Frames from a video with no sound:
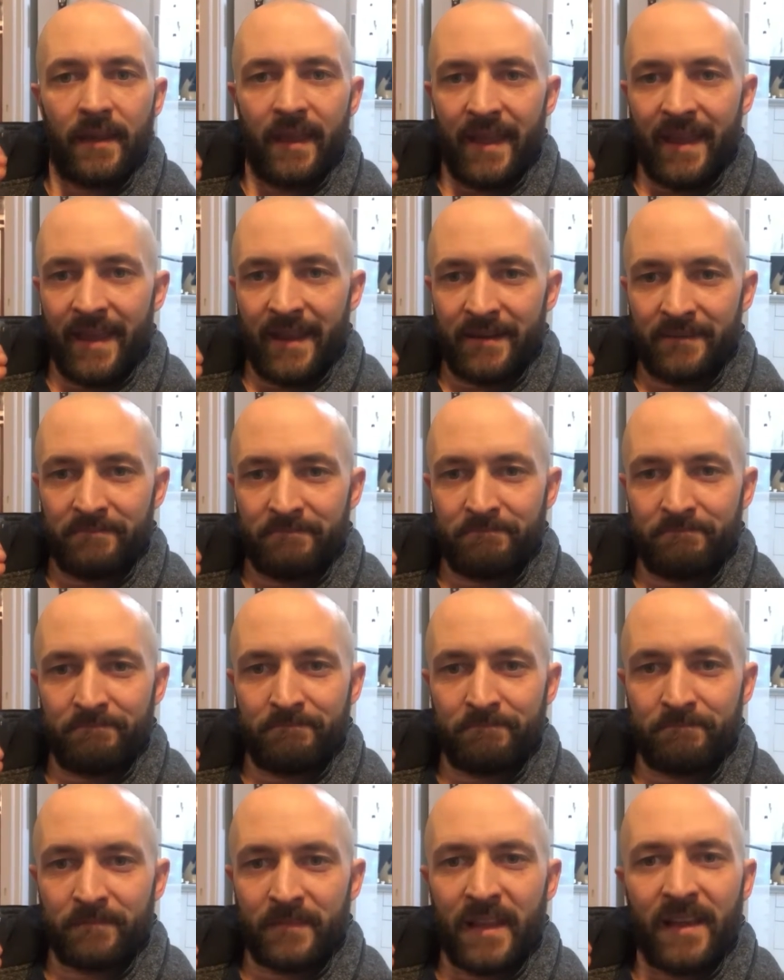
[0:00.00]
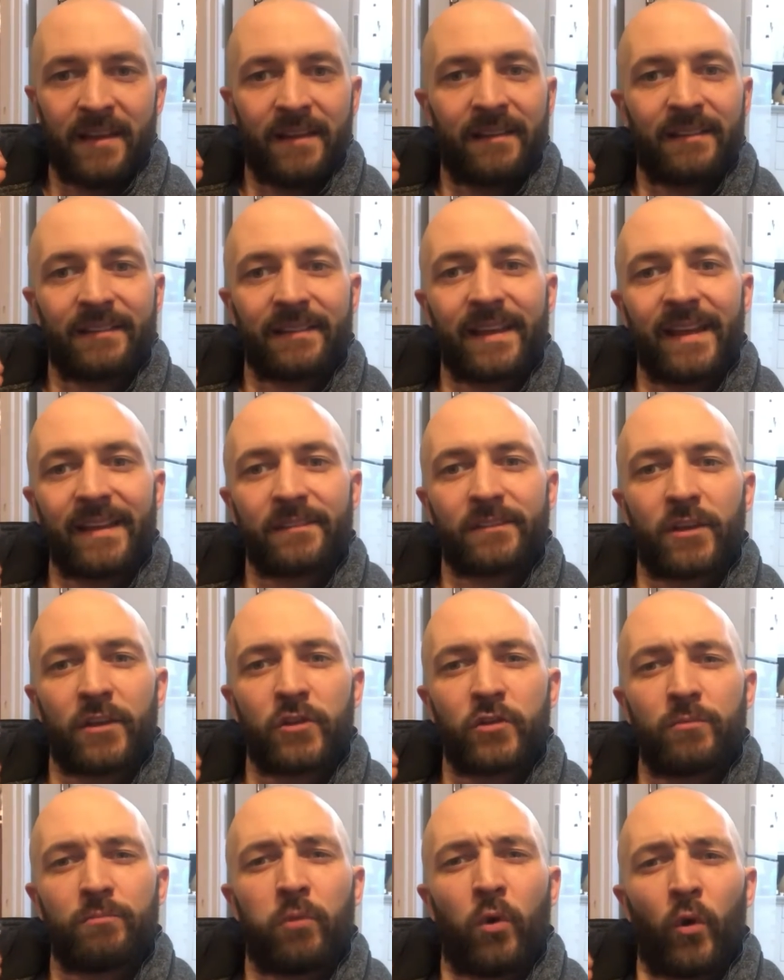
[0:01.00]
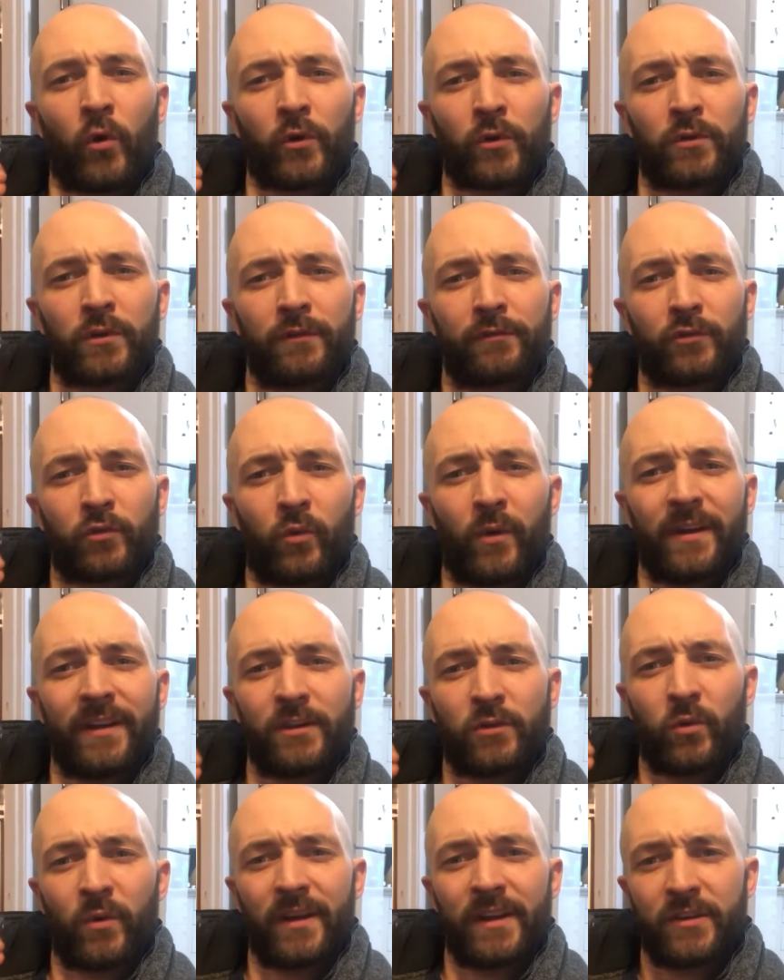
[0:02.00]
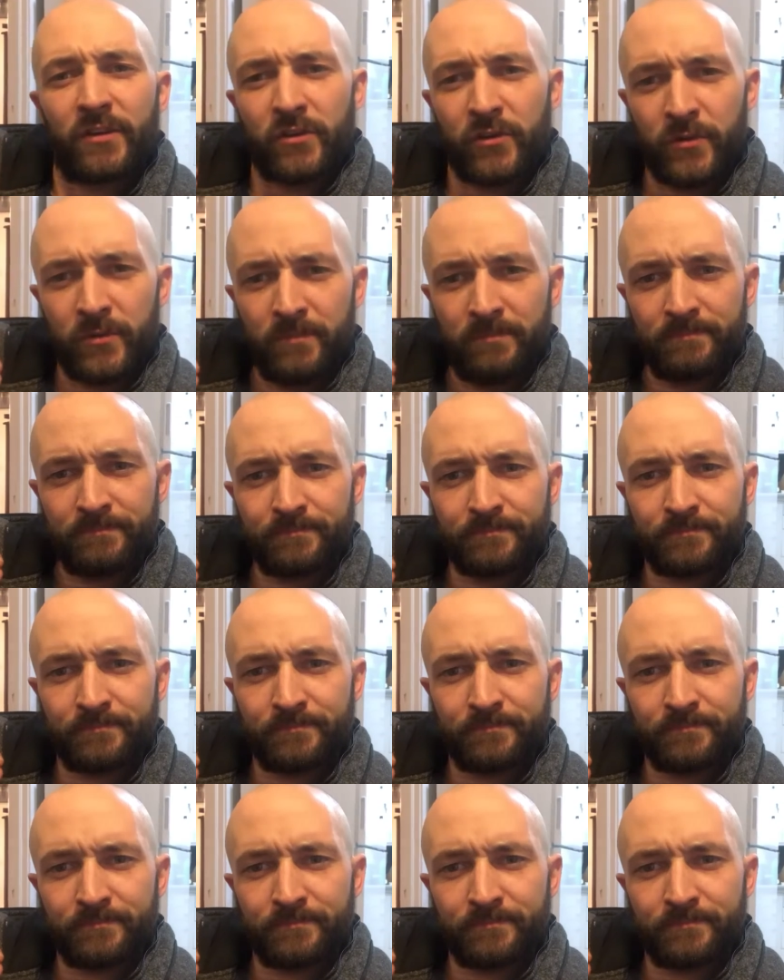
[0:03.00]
And let the new portal of 2022